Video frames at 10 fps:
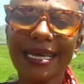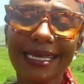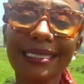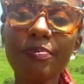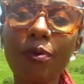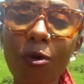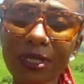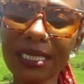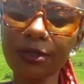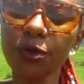It's
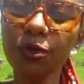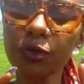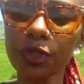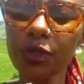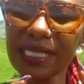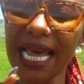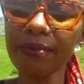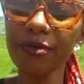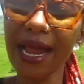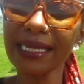important to use your
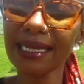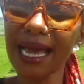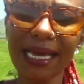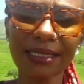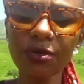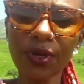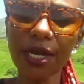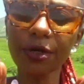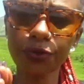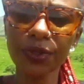time right, guys. You
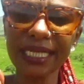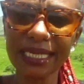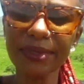cannot redeem